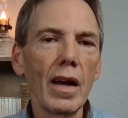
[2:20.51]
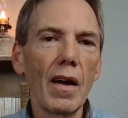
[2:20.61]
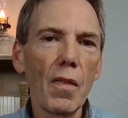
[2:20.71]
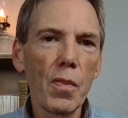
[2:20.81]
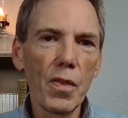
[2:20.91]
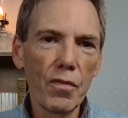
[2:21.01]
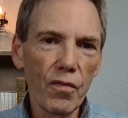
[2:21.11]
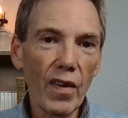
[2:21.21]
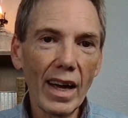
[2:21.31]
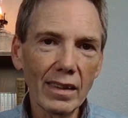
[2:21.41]
the
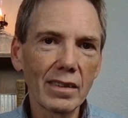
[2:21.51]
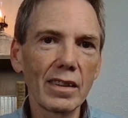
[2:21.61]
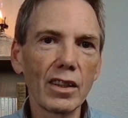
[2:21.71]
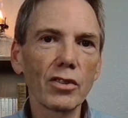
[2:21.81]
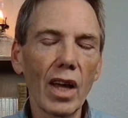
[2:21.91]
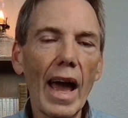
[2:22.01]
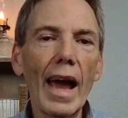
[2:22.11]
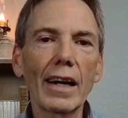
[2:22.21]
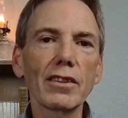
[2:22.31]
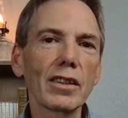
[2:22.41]
fat cells
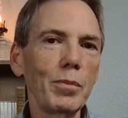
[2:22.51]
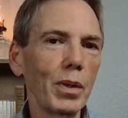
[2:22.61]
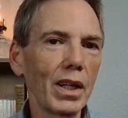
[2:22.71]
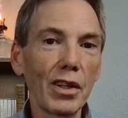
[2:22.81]
actually begin